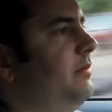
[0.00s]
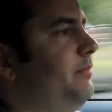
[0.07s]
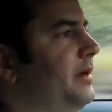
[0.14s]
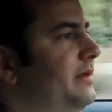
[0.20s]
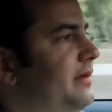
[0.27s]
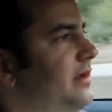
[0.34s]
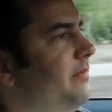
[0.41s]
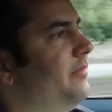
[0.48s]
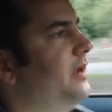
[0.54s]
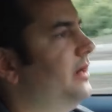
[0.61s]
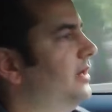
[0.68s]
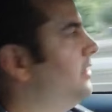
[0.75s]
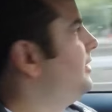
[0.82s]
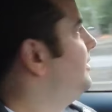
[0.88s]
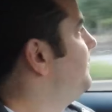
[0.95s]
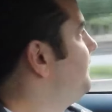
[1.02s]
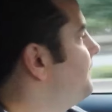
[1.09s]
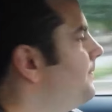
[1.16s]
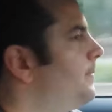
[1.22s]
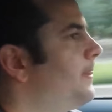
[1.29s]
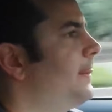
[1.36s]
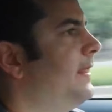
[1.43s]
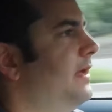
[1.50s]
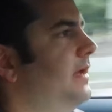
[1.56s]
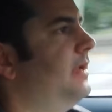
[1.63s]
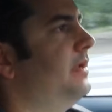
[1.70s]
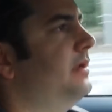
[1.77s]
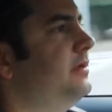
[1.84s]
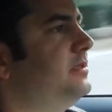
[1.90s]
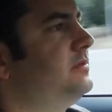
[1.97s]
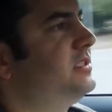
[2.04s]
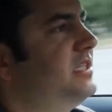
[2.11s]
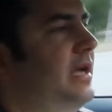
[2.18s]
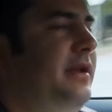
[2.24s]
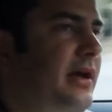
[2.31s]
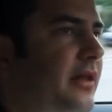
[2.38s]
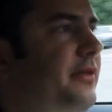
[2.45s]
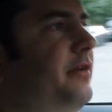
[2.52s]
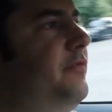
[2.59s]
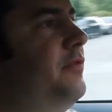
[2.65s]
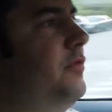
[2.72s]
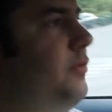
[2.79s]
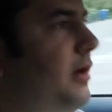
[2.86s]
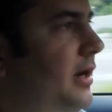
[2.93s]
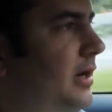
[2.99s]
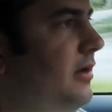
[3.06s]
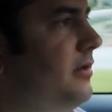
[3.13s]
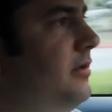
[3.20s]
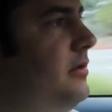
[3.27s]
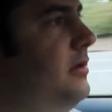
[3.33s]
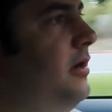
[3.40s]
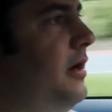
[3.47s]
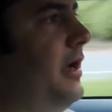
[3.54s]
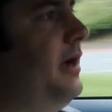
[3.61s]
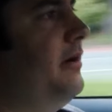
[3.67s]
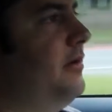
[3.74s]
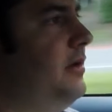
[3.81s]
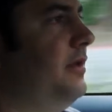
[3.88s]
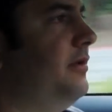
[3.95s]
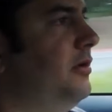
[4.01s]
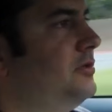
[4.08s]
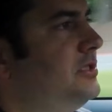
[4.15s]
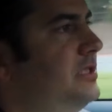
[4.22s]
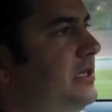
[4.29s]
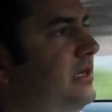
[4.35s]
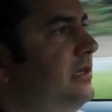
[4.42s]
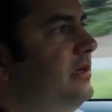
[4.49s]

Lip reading: Picked it up there and stayed down there for a while, hung out in OC,